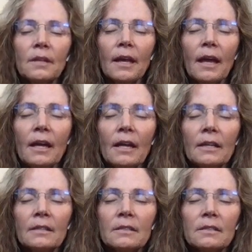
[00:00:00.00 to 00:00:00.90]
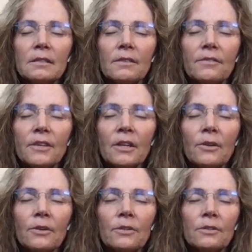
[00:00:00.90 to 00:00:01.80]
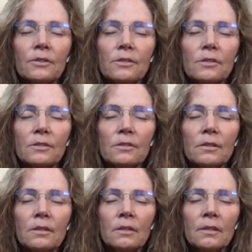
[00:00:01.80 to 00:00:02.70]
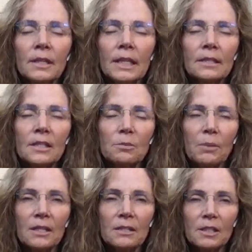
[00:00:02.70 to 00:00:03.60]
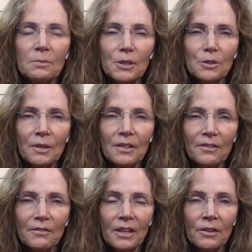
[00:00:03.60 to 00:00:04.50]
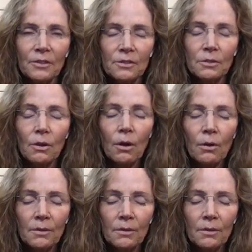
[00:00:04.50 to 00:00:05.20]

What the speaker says: the hands, the fingers, and the spaces between the fingers all